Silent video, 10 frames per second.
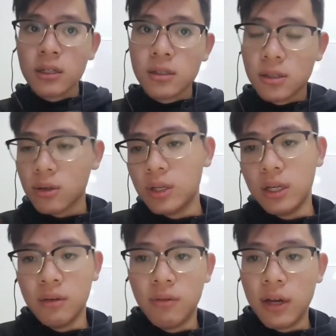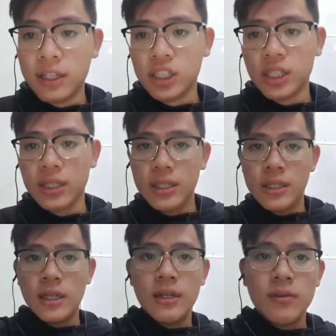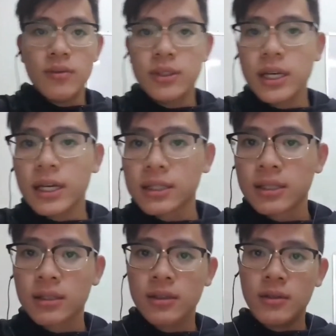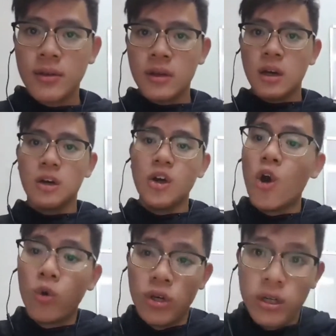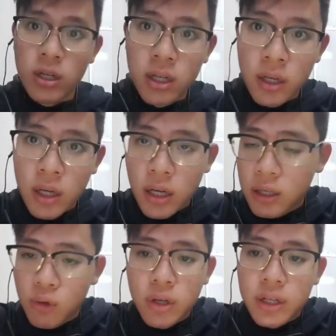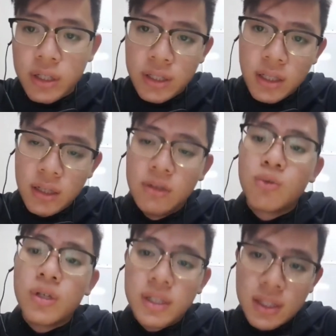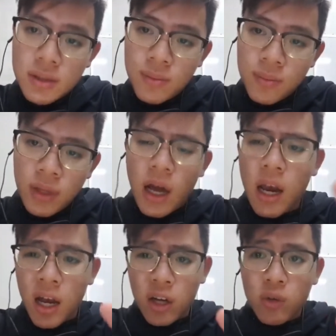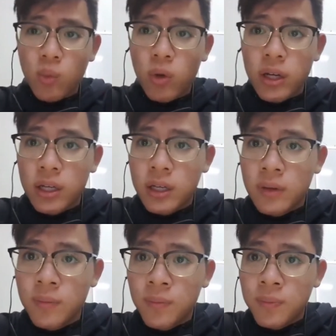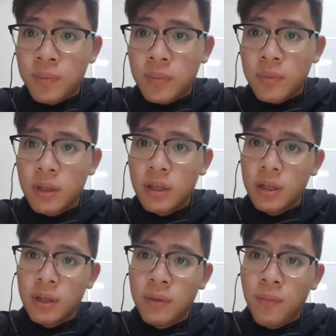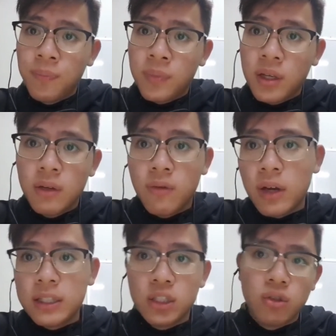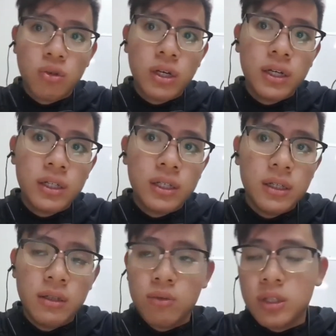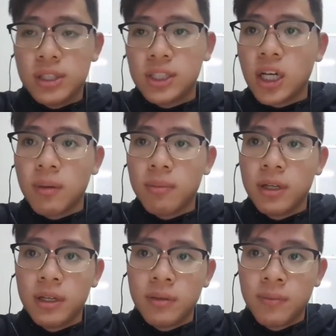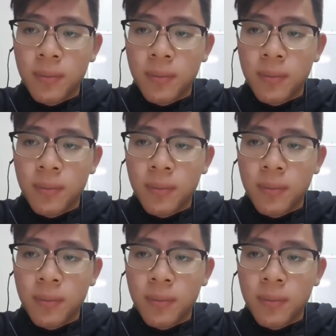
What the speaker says: So the inflation tax on holder increased a lot when the inflation rate increased sharply.